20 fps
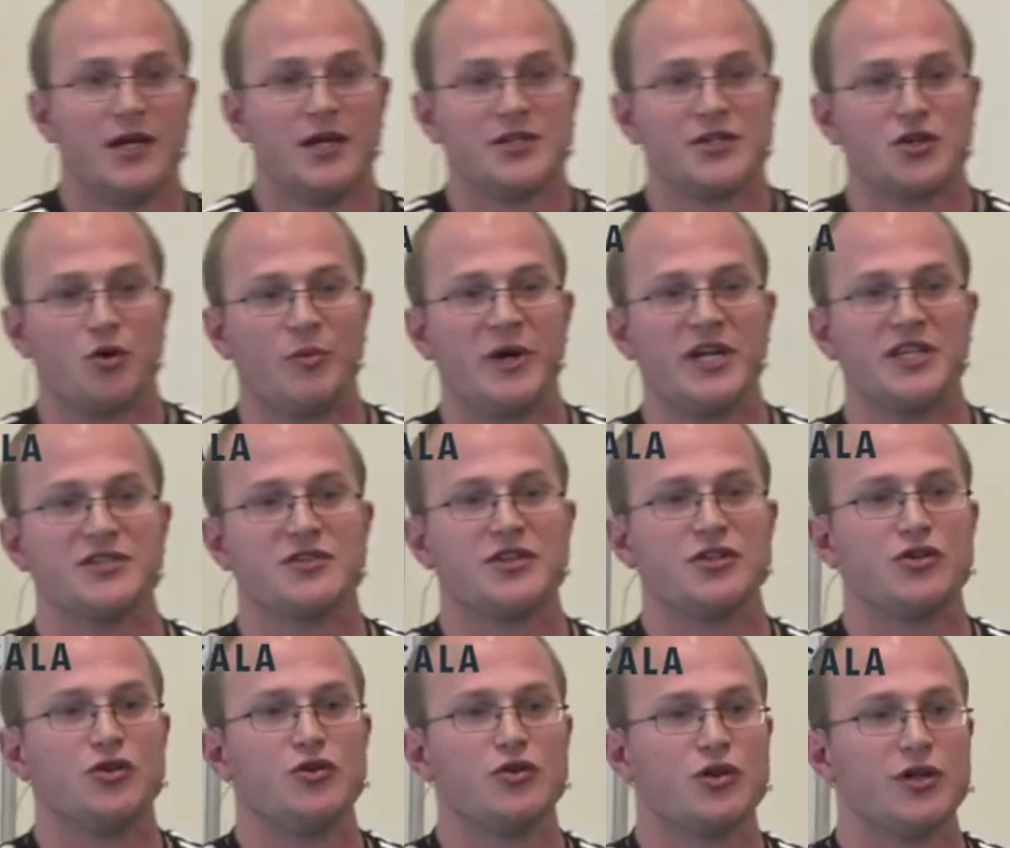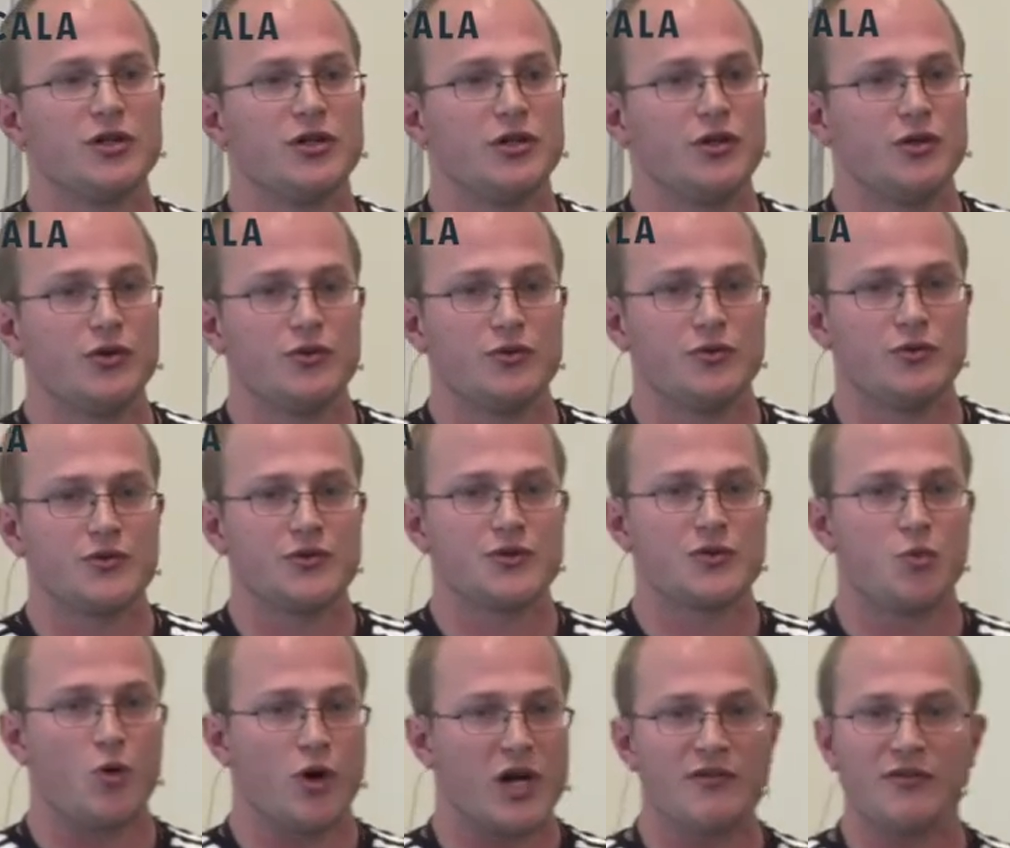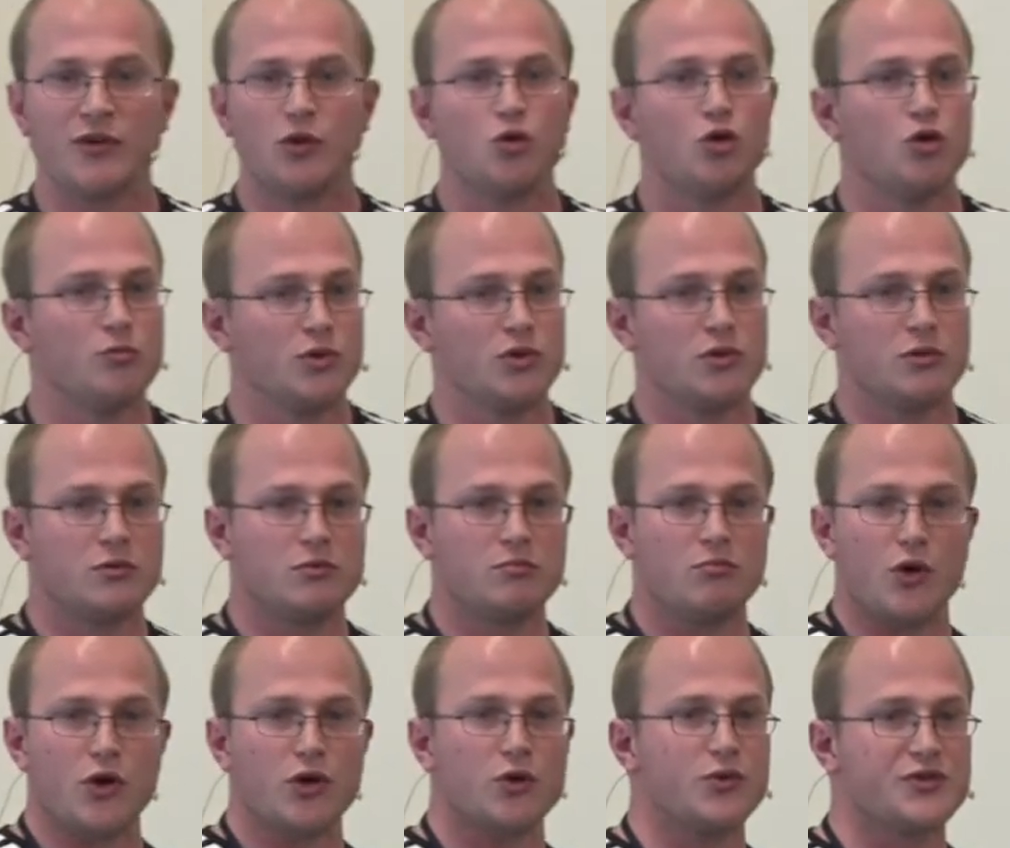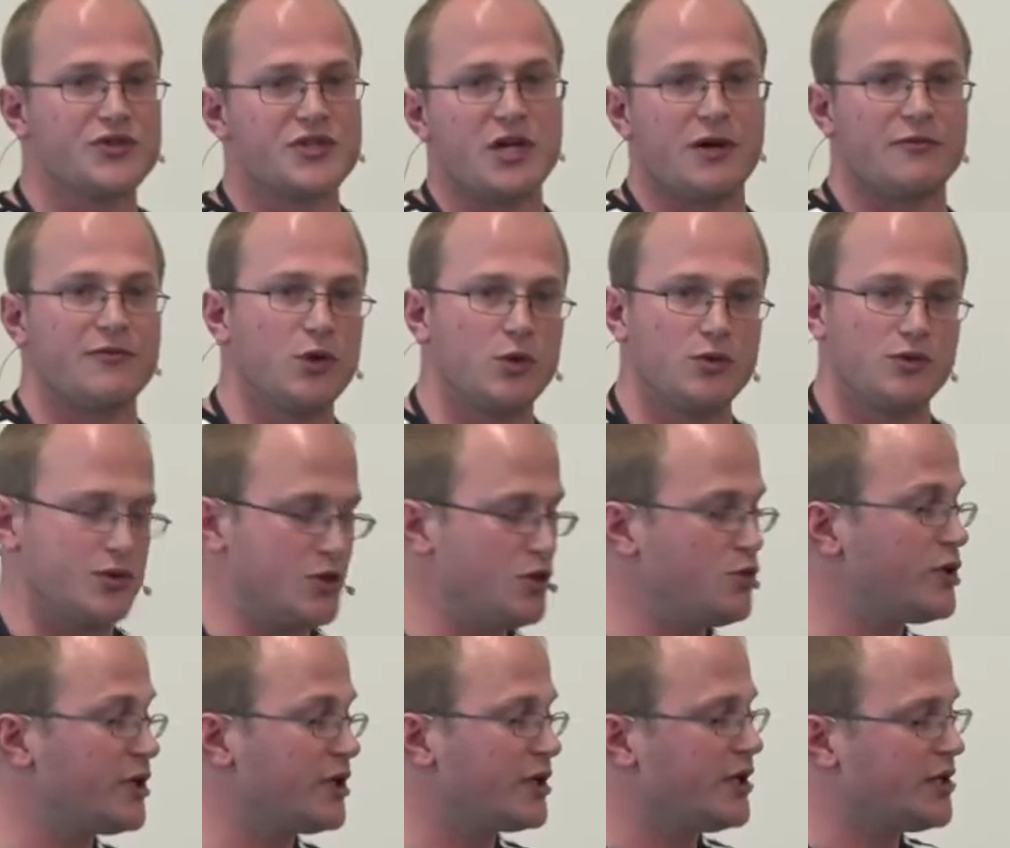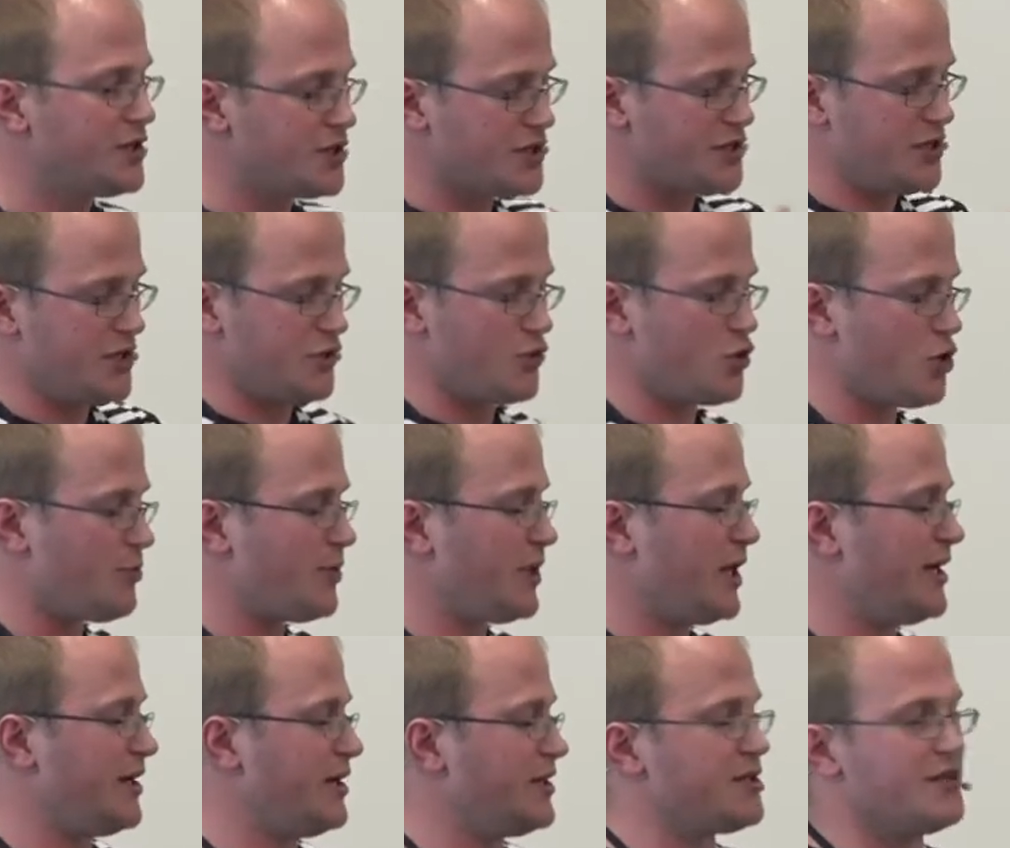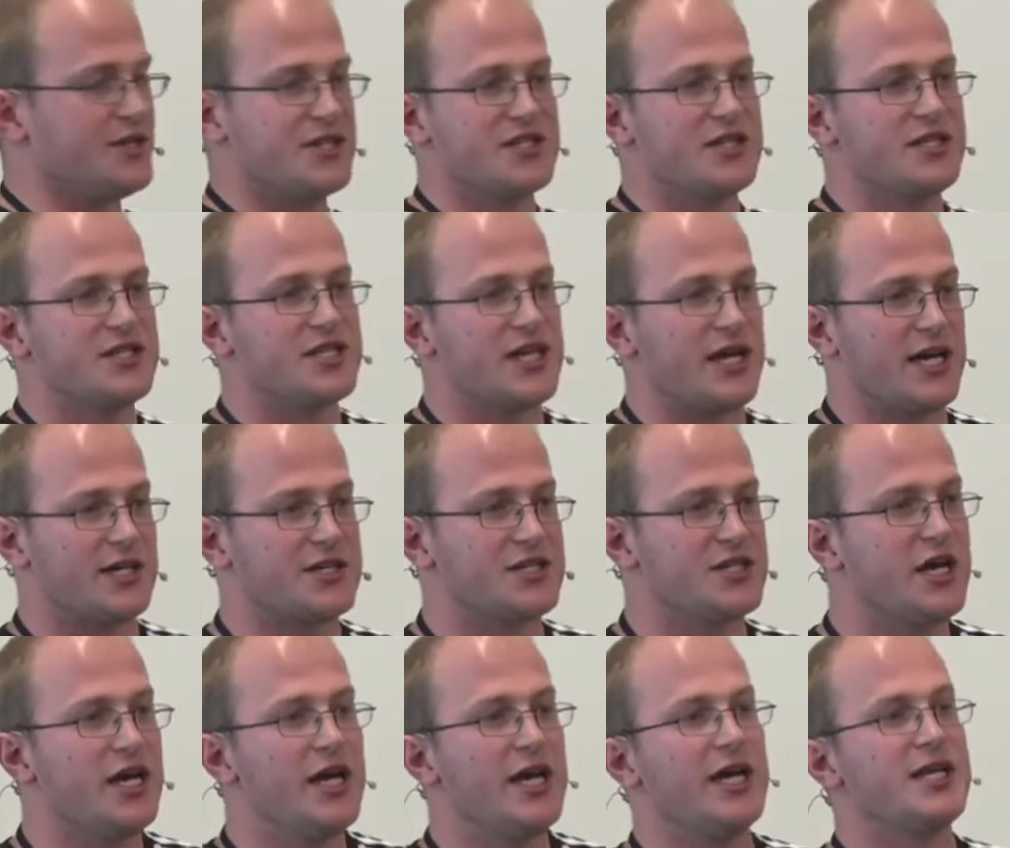So it means that you can use whatever normal monocle stuff you're doing and just interpolate it into this syntax.